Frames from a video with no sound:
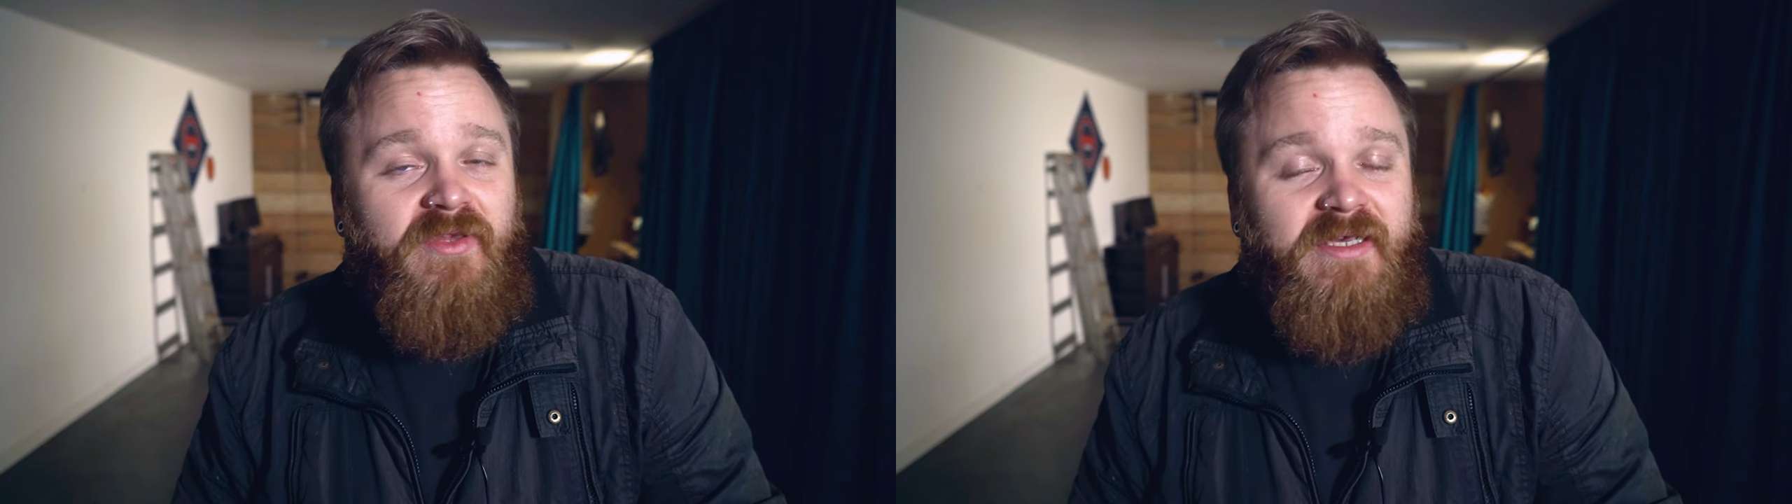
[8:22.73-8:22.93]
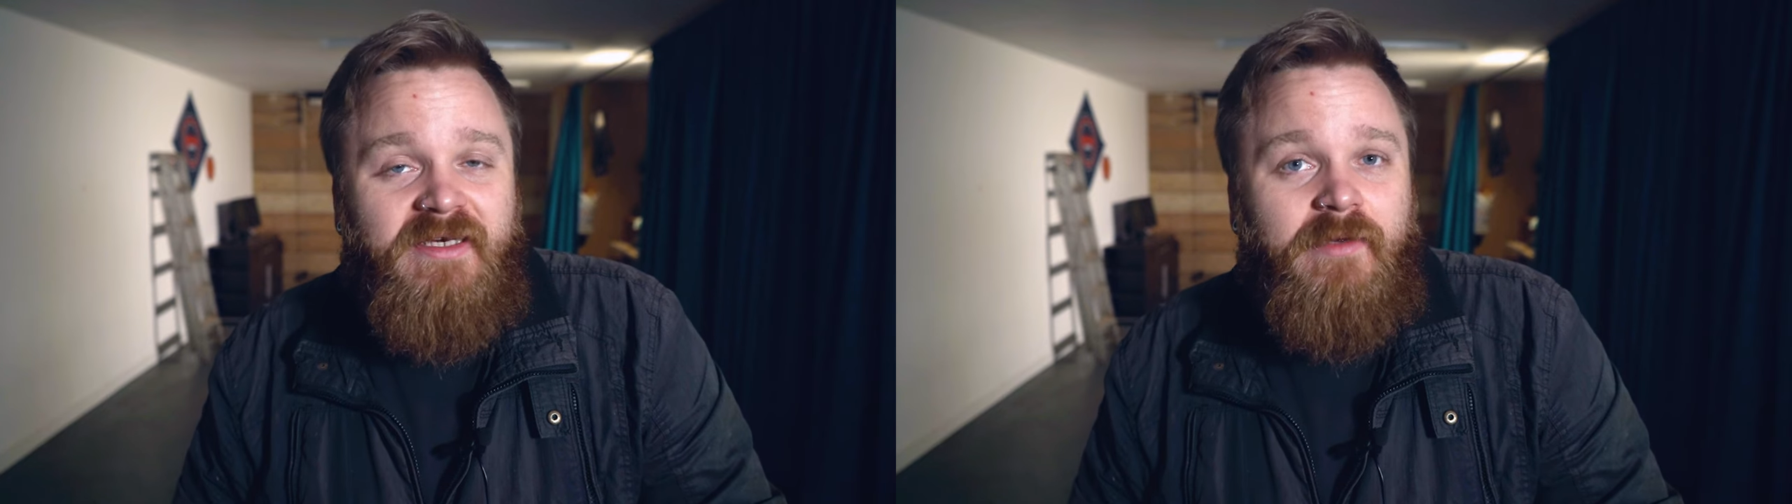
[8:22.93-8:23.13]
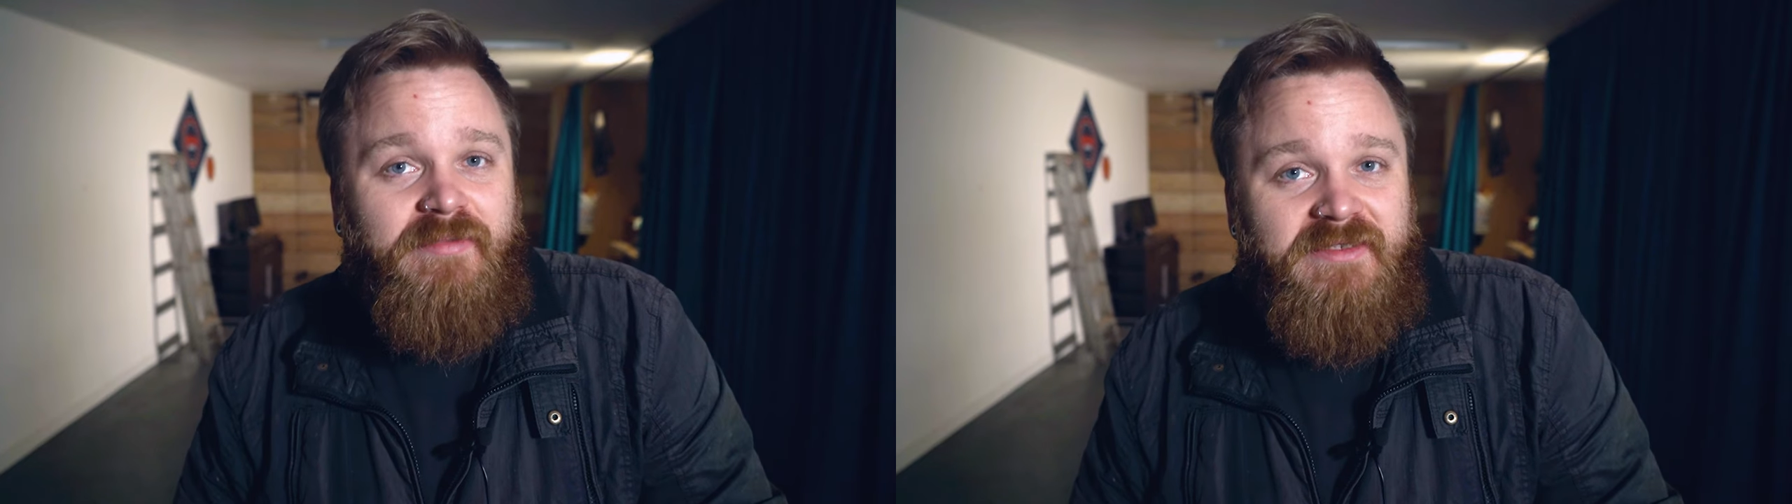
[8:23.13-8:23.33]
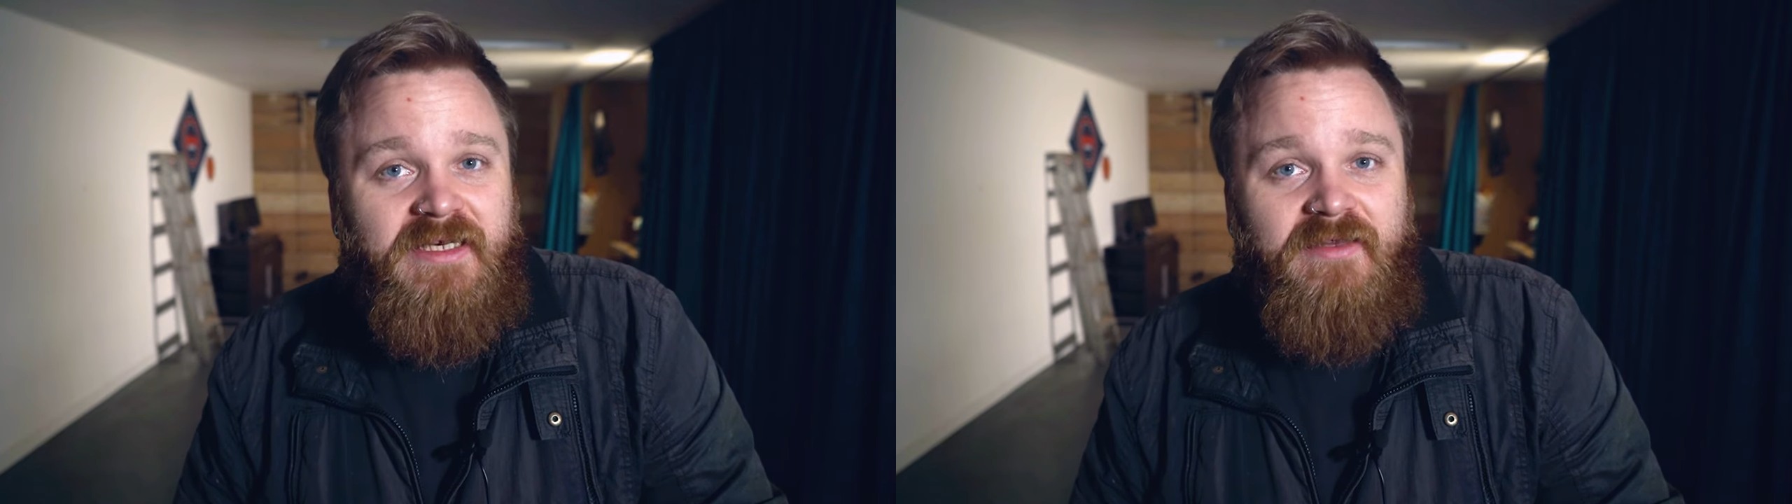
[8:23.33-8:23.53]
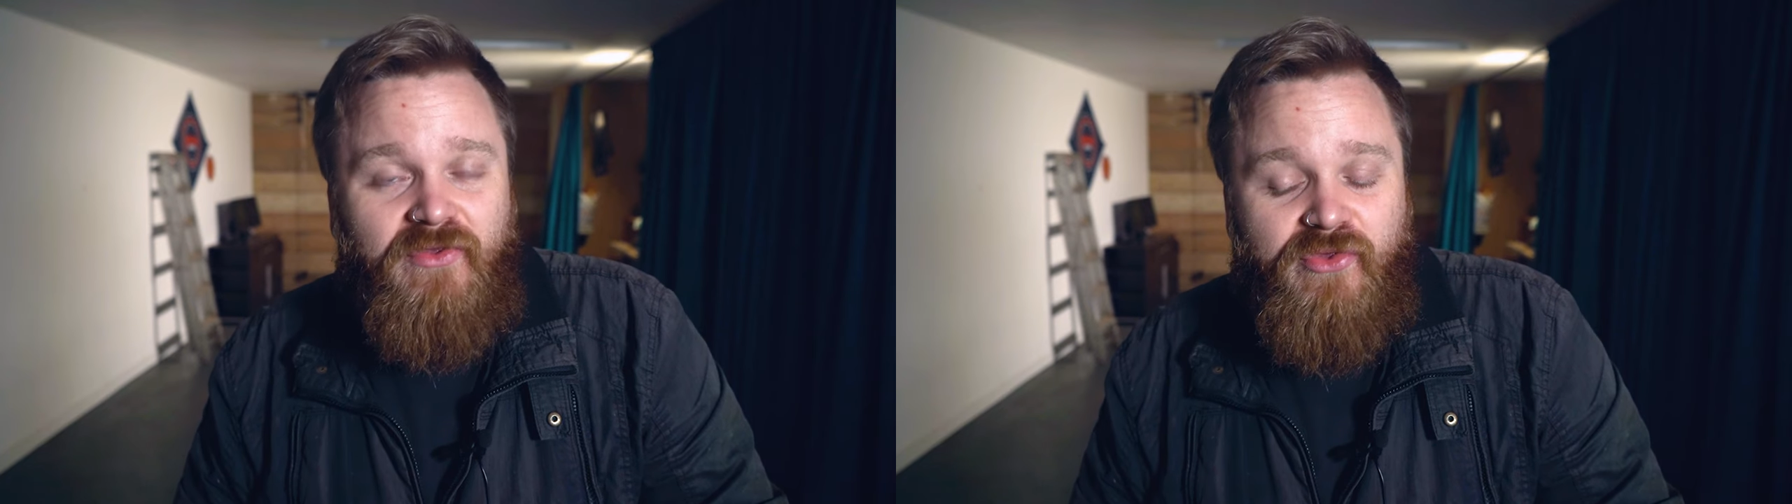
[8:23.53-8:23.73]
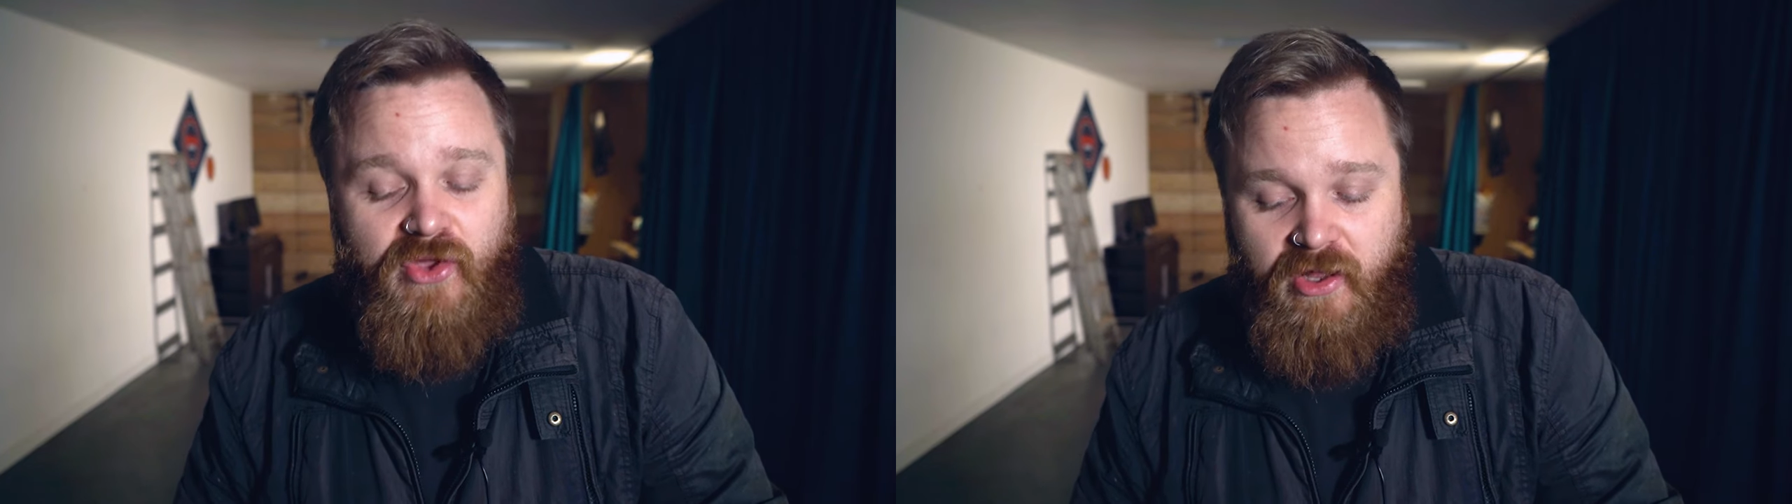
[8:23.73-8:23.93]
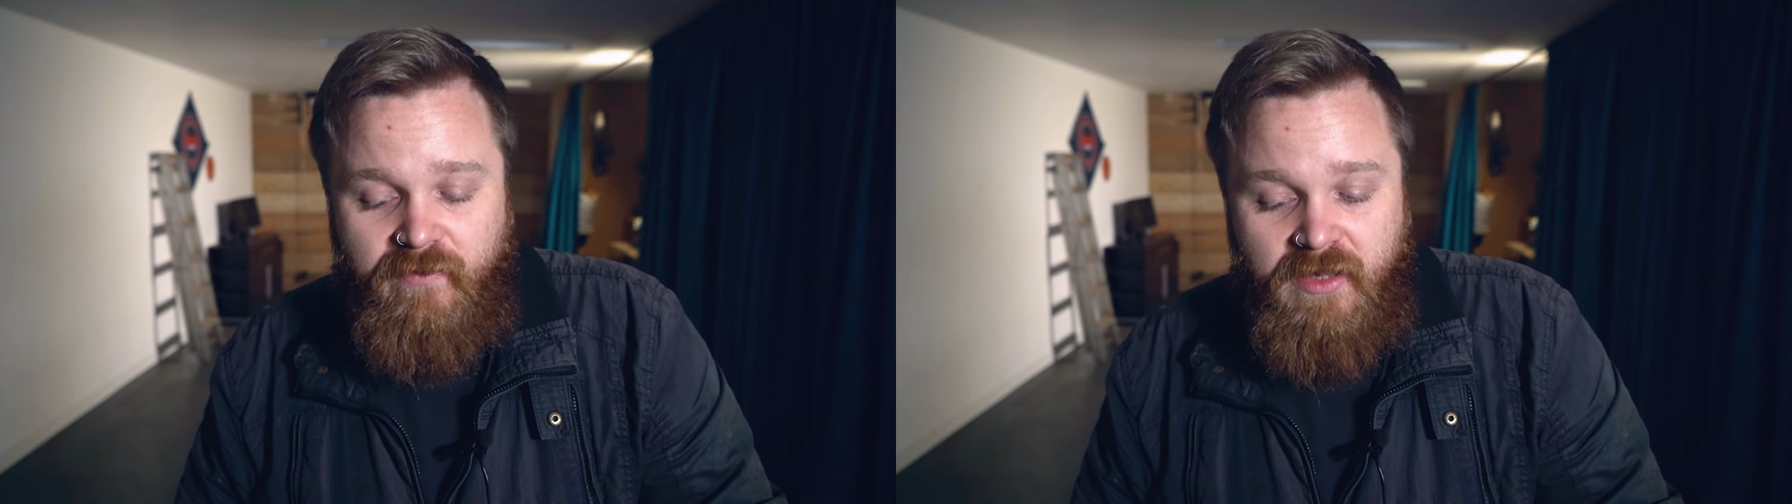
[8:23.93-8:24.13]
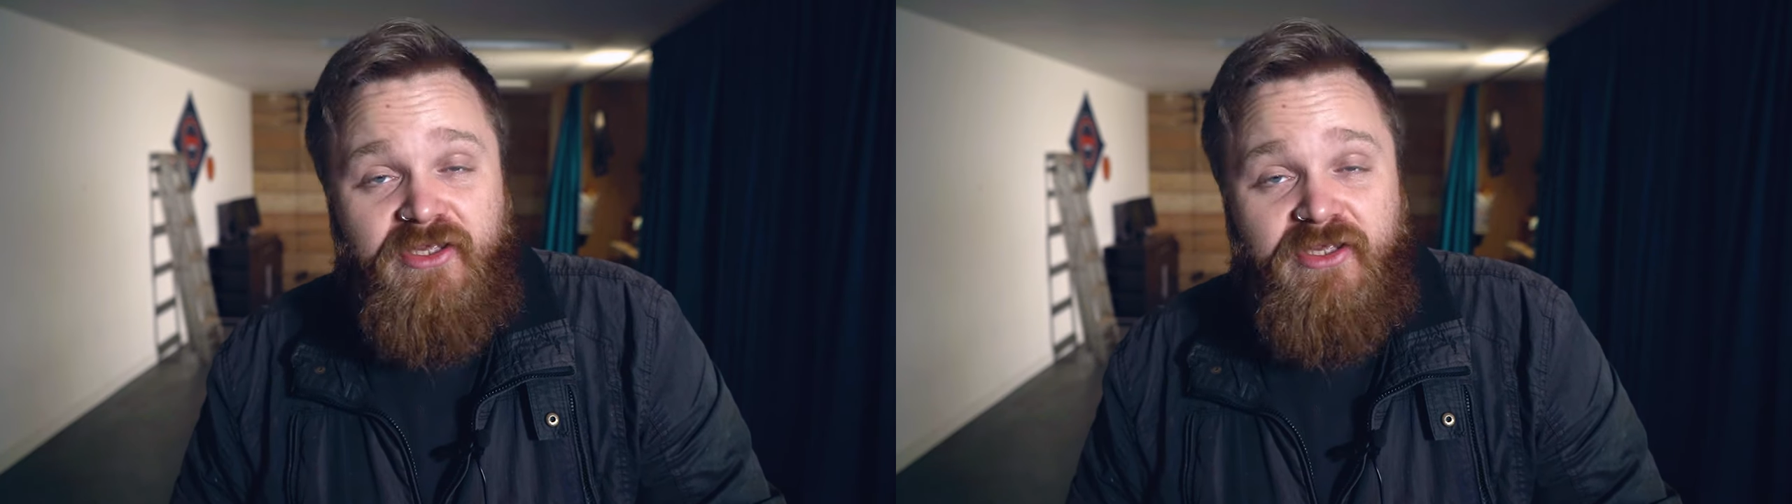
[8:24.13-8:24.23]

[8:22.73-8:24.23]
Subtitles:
99% of the time.